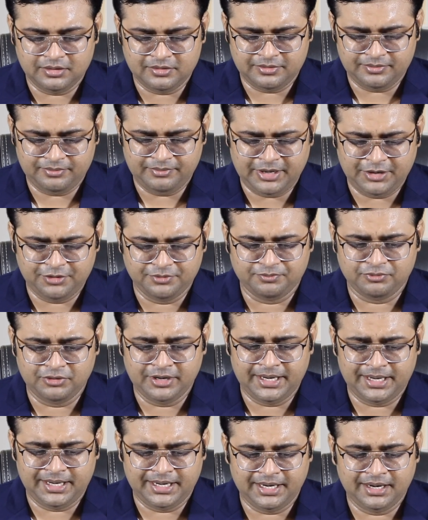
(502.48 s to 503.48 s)

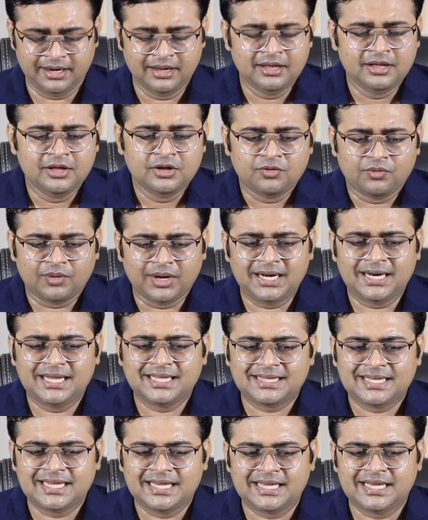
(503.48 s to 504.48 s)
manipulated. Only
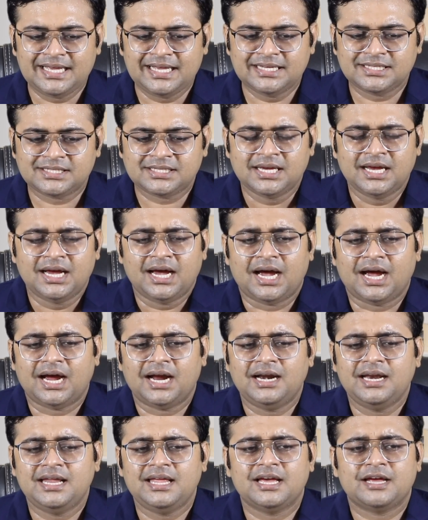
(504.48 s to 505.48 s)
thing is,
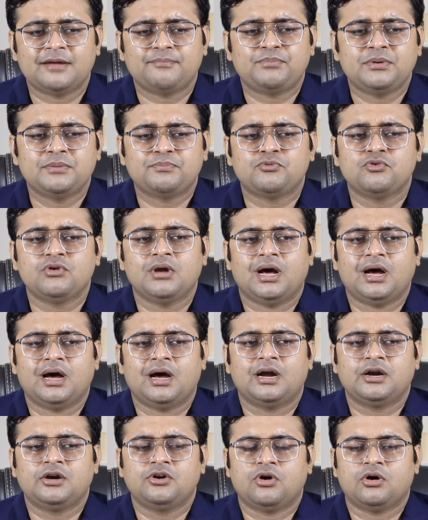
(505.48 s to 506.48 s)
earlier people
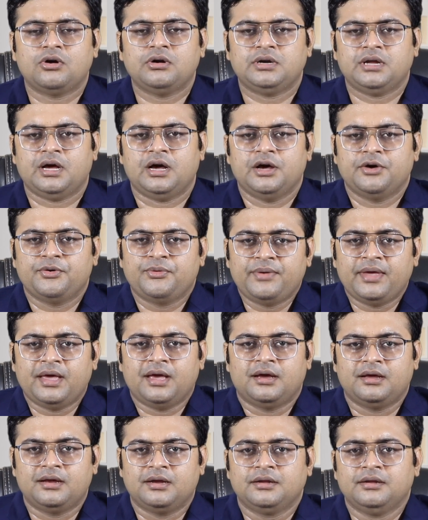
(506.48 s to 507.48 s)
are not
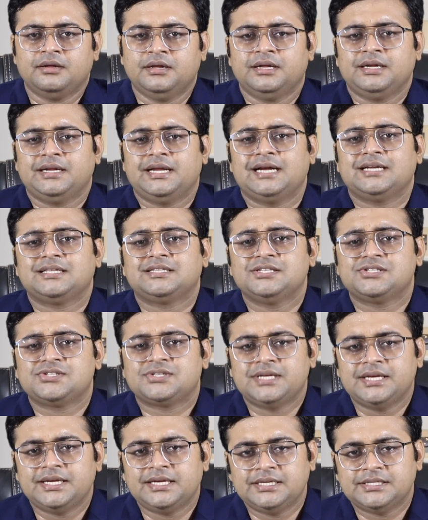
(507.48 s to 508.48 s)
aware that this
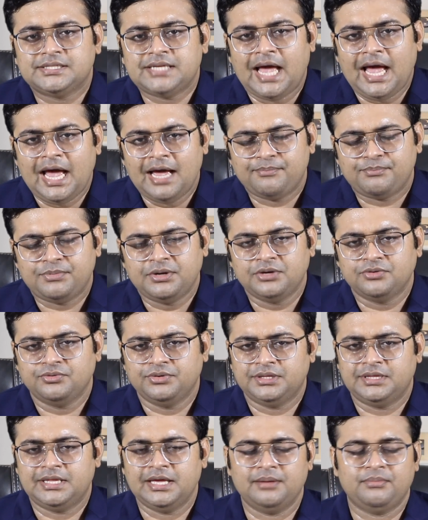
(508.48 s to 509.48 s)
thing is happening
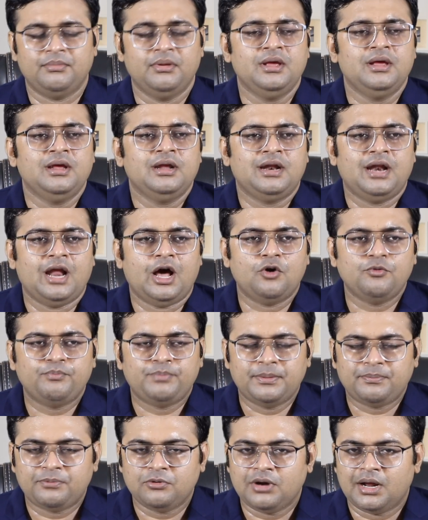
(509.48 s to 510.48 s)
with them. Now
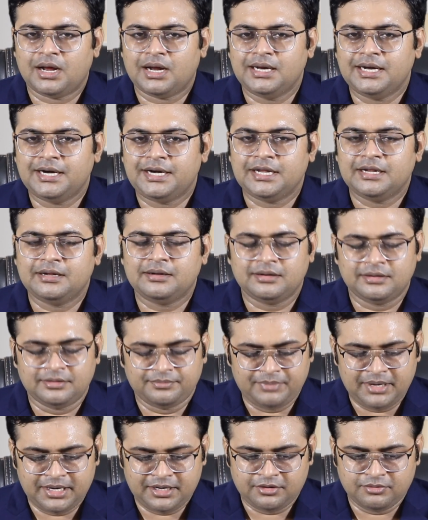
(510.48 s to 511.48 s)
people are a little
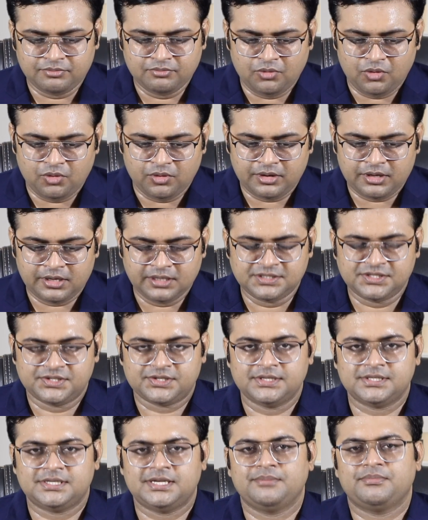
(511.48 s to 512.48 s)
bit more
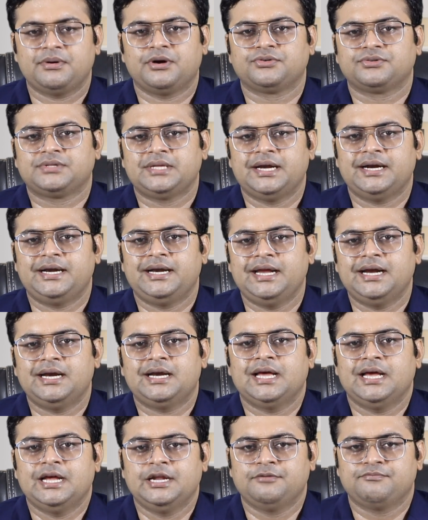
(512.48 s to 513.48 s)
conscious about their
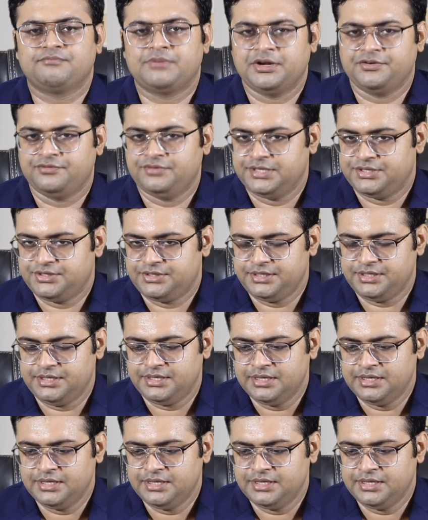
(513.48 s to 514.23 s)
data and privacy.